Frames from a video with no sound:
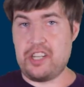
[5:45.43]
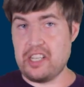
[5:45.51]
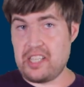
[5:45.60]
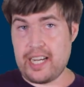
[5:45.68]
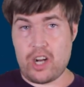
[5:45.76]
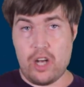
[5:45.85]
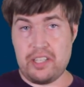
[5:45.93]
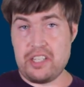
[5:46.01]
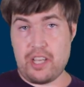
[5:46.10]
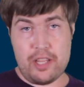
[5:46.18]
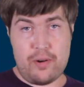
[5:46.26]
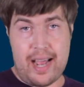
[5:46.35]
just like all
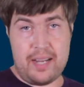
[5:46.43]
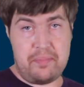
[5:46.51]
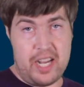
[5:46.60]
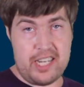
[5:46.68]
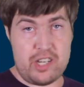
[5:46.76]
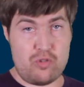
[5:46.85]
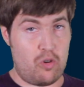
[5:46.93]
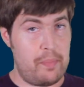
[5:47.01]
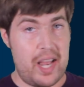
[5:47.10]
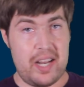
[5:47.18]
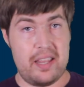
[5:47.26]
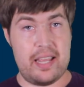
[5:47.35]
these other adaptations were
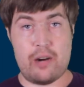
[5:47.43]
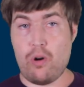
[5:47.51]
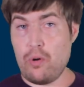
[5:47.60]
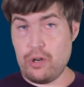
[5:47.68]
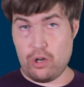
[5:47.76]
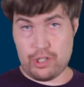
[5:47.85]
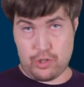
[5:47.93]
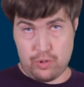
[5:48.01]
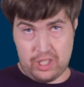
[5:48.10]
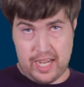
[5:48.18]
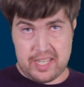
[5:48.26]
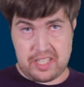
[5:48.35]
made in their own
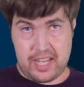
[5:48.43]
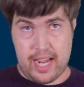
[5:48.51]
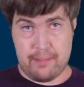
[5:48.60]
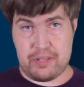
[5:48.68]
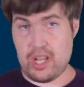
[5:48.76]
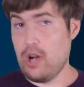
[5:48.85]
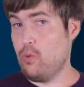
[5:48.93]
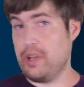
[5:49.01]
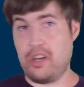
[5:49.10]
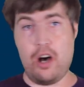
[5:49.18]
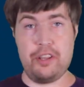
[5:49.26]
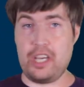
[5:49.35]
cultural landscapes,
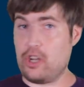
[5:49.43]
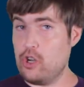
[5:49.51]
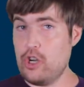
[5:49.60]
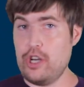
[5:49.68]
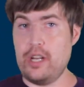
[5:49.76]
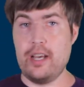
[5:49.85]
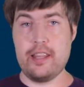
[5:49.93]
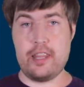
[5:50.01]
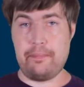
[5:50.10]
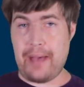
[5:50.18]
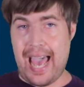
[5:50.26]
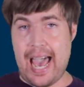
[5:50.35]
with all the good,
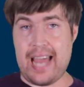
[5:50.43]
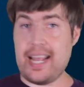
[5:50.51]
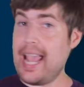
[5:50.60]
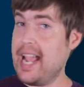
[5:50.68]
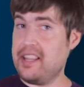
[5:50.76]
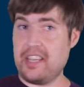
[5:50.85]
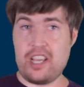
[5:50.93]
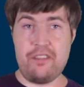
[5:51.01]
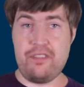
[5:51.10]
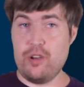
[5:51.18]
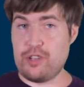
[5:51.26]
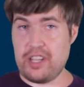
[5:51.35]
the bad, and the
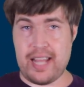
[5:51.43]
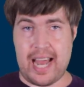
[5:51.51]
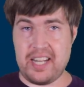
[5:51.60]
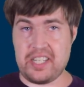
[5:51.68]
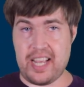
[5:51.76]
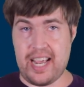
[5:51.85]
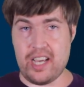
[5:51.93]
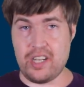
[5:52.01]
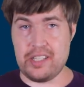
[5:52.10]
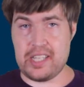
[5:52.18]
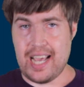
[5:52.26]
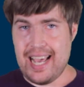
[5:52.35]
confusion that
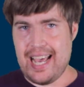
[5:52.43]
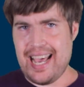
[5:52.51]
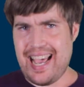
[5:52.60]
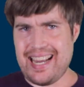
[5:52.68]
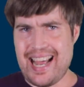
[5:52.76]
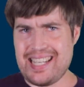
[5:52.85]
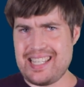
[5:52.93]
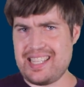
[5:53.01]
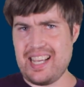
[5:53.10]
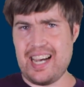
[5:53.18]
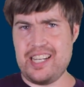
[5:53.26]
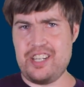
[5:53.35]
entails. And as
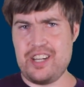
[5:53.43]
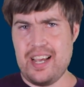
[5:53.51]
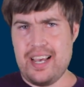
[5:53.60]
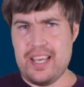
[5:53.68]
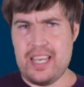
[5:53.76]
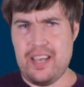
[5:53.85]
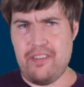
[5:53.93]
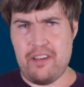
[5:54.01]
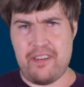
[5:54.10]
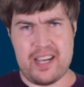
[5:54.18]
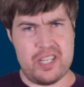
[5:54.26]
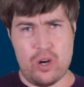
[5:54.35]
such, even
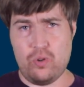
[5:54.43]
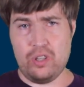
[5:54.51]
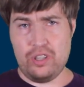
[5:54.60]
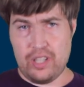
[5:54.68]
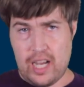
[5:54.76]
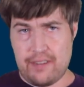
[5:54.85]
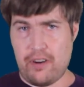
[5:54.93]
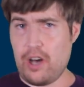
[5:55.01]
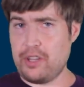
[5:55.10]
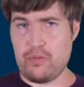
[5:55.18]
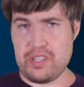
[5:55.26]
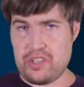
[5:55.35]
if I don't love
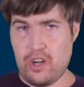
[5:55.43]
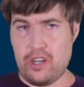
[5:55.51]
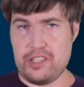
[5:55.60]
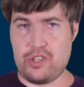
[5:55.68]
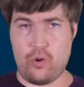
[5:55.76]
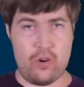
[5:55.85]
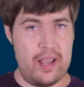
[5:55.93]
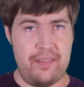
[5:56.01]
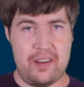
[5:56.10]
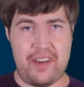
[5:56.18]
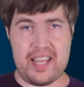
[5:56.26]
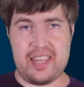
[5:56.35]
all the results, or
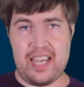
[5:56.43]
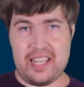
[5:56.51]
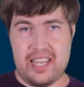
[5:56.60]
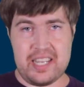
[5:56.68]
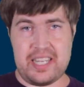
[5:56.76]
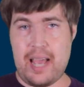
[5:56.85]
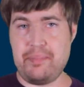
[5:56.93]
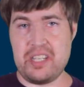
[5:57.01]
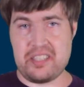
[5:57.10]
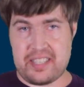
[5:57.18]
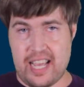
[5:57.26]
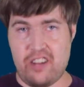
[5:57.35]
even if I think the attempt
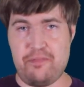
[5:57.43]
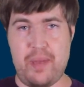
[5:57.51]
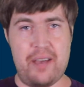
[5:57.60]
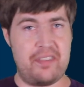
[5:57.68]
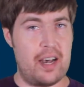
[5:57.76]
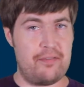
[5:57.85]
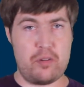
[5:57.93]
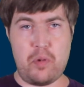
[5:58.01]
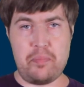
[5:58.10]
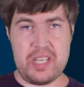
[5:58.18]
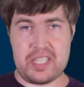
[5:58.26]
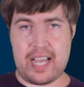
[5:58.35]
itself may have come from
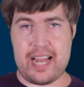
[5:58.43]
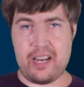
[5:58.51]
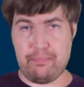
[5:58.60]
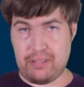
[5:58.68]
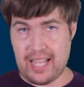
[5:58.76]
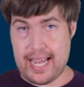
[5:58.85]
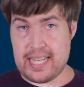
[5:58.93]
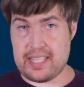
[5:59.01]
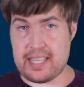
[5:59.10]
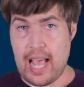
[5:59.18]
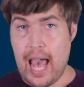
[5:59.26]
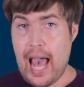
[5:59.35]
a misguided place,